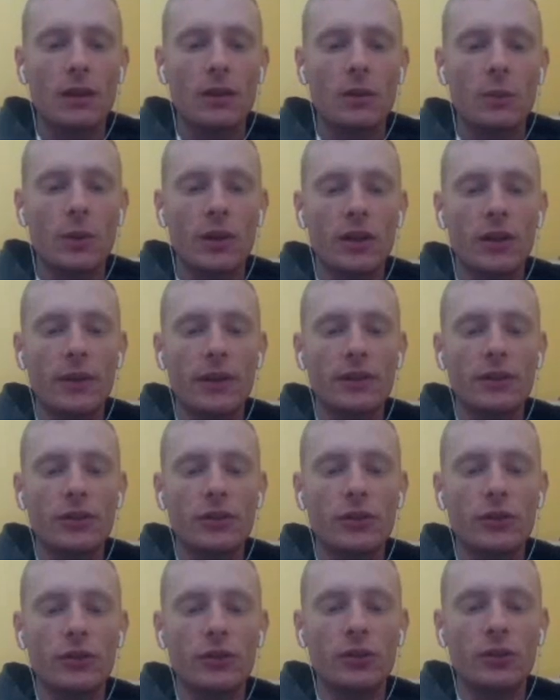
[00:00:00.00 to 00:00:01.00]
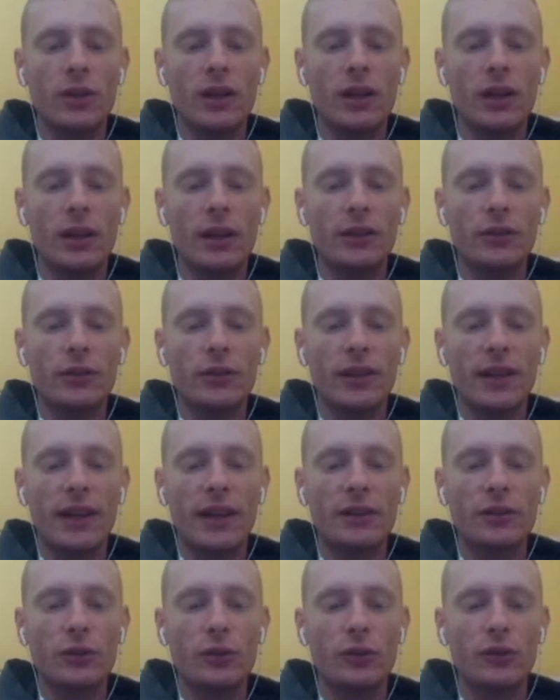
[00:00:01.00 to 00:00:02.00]
We're going to enter the
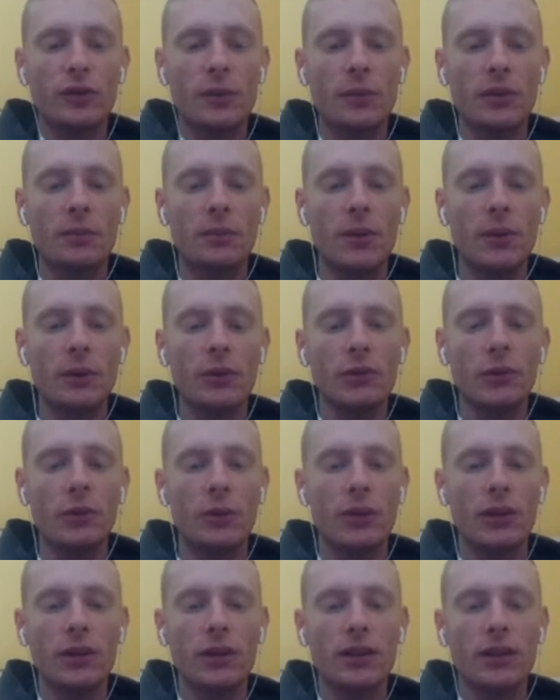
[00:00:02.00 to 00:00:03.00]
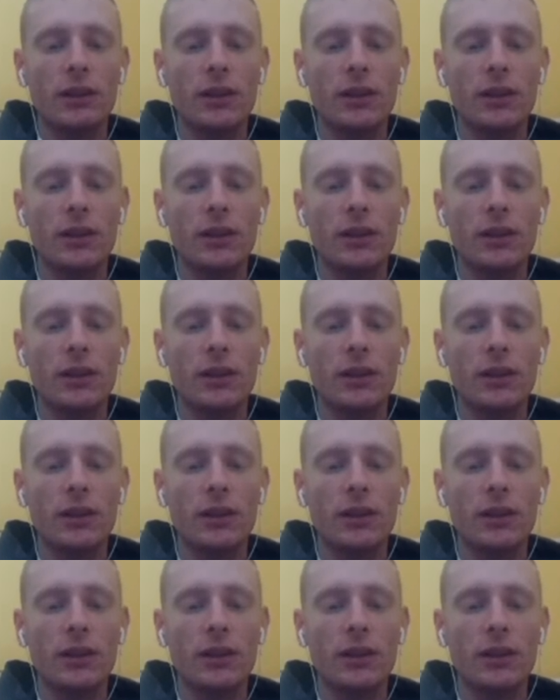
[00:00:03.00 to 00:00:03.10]
castle from the moat door,